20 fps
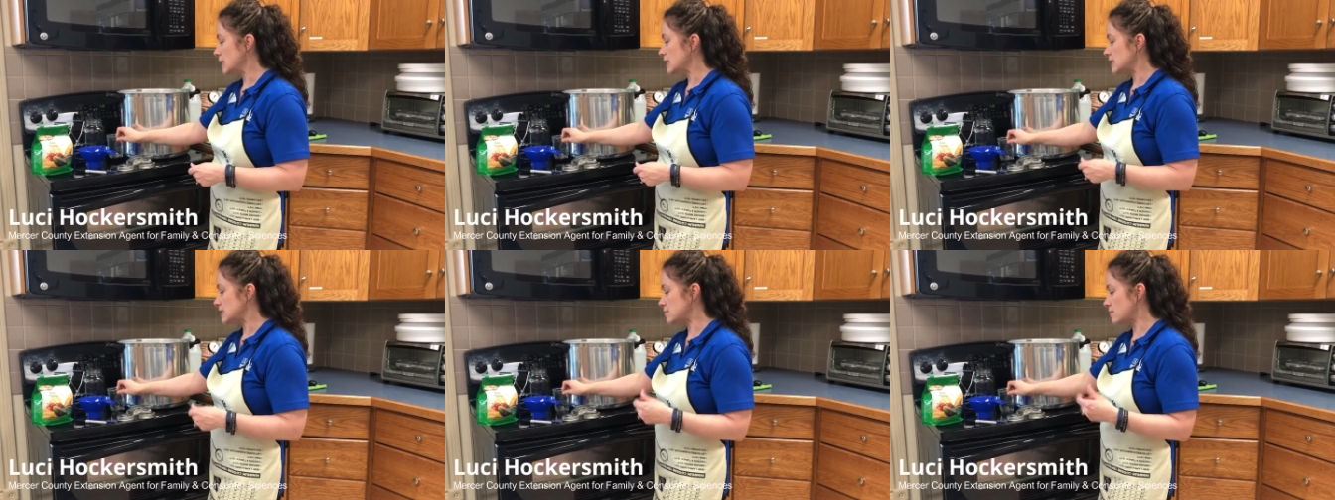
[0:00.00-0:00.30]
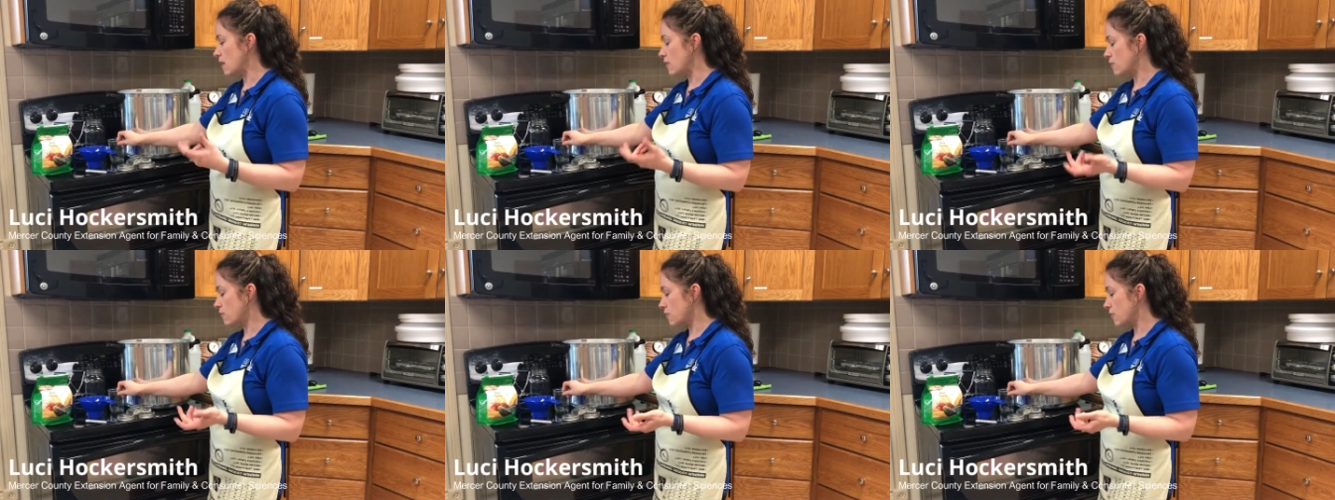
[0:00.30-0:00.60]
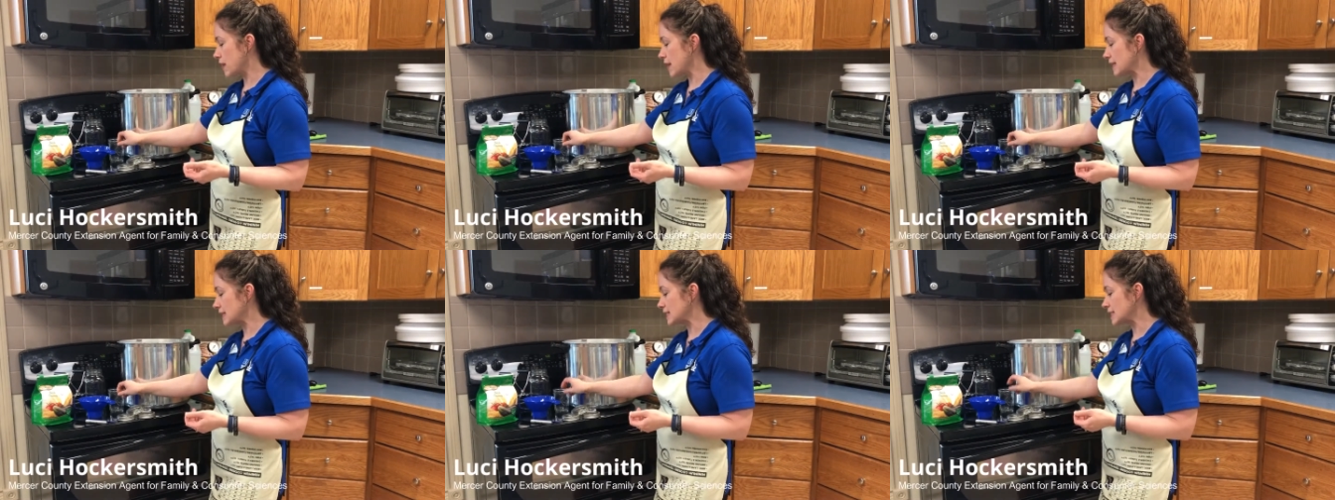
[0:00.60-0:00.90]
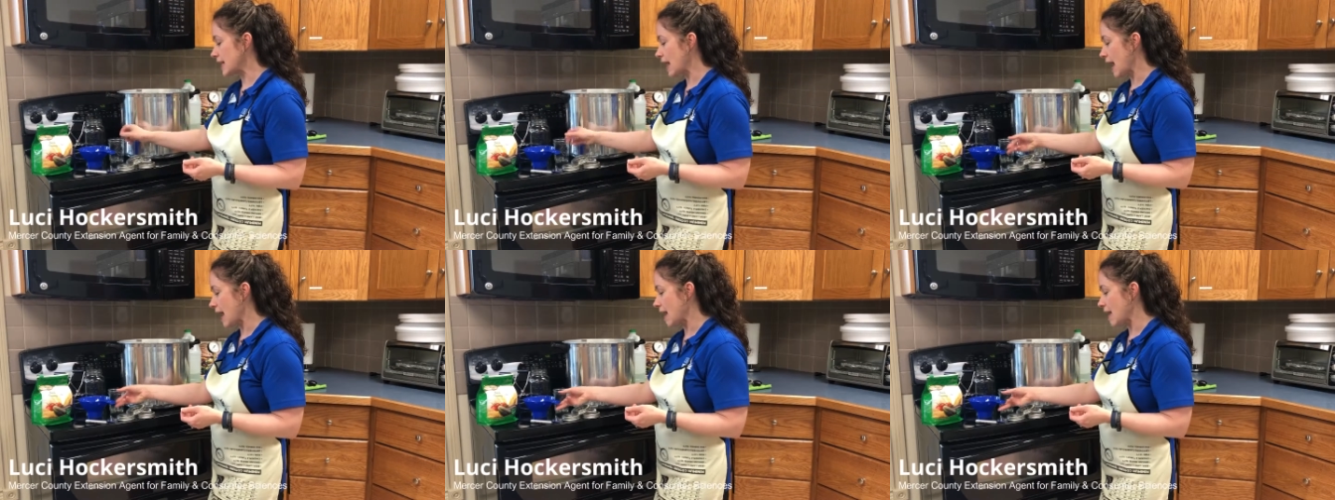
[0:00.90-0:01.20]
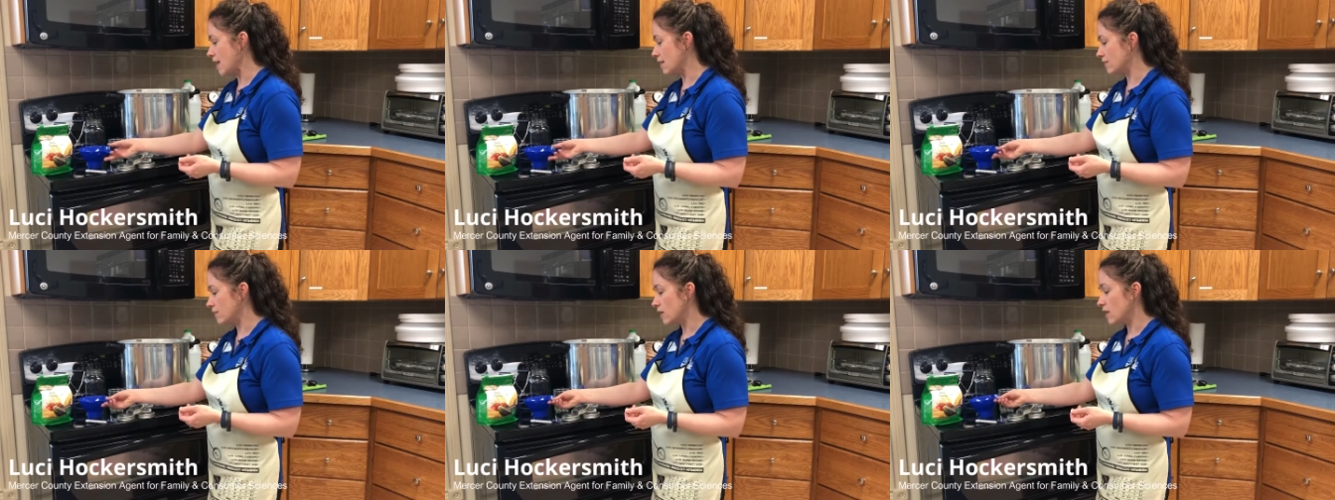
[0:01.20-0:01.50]
Some other things to
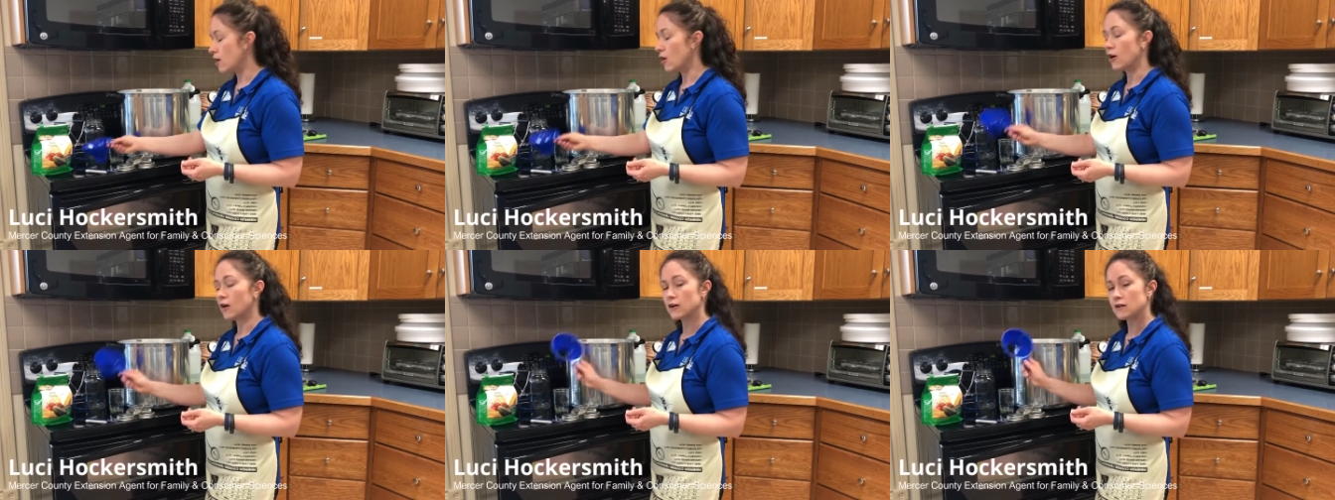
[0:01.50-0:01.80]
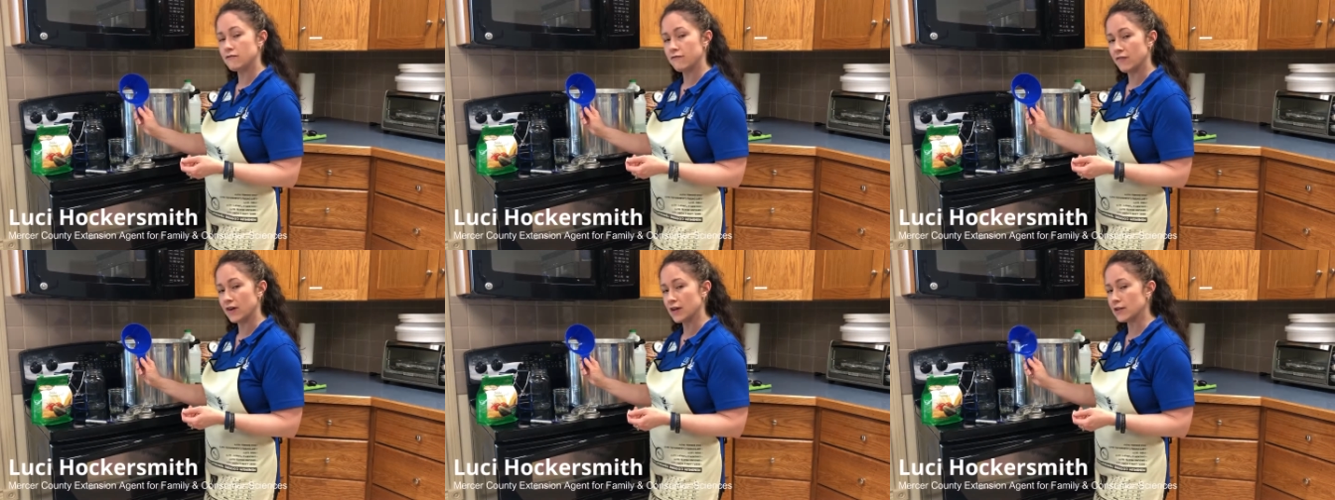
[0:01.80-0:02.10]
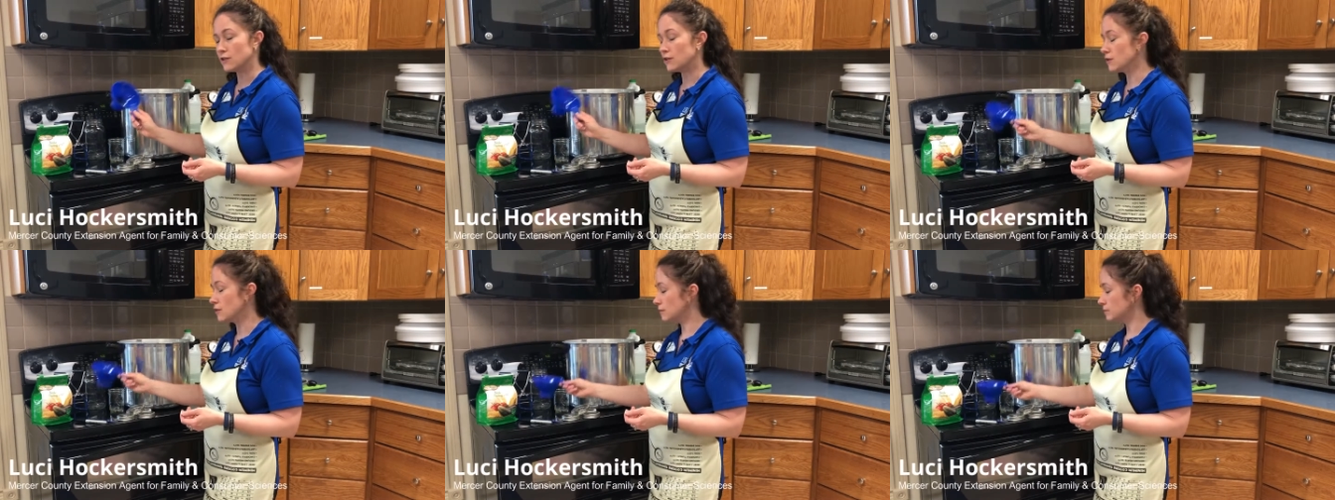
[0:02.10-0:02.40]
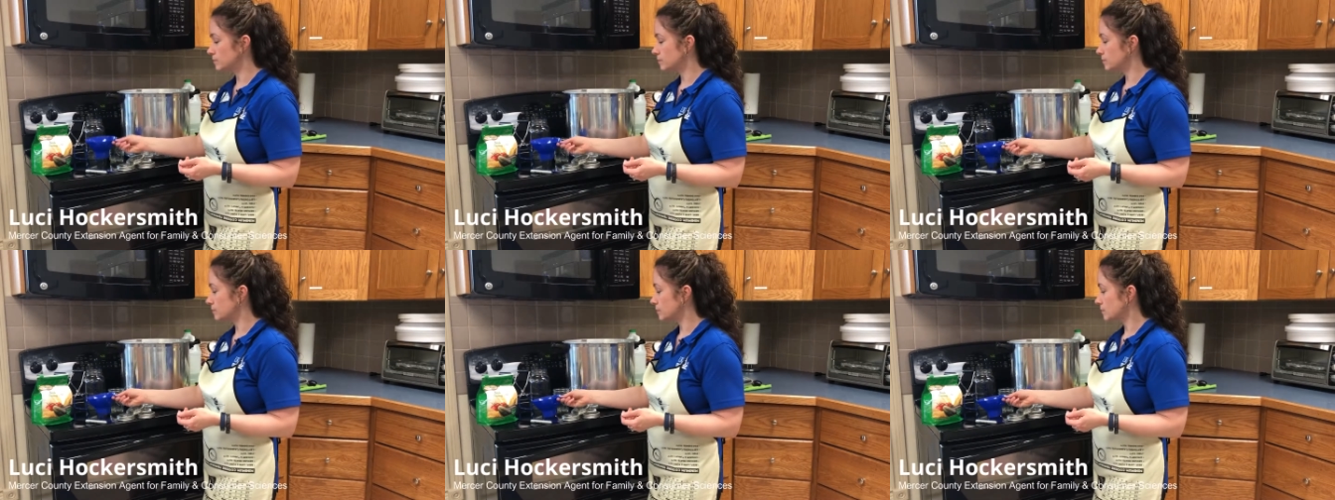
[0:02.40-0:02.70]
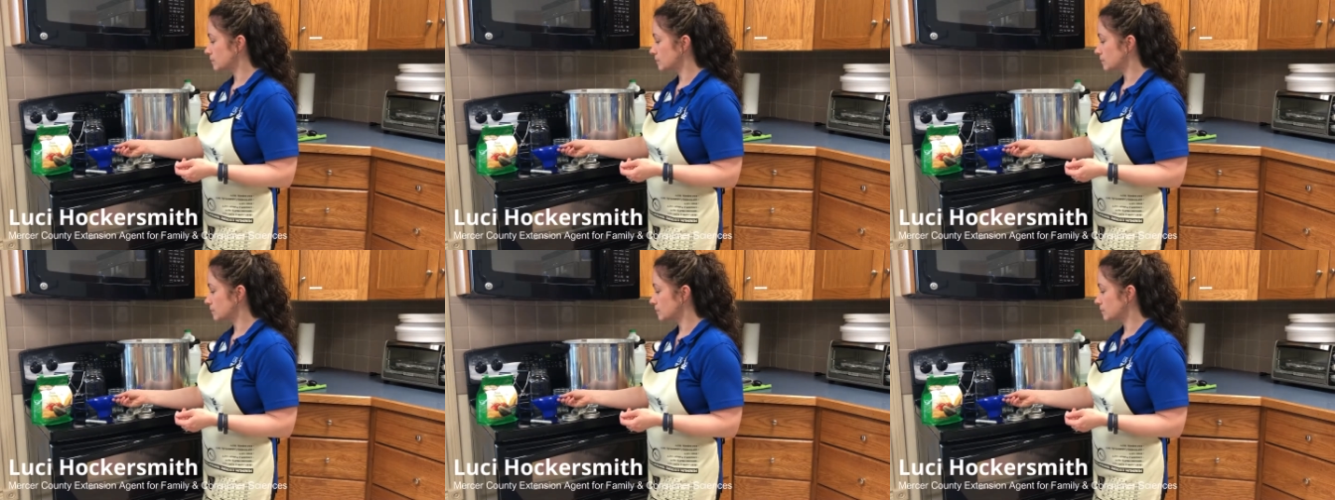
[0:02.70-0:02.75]
have are a funnel,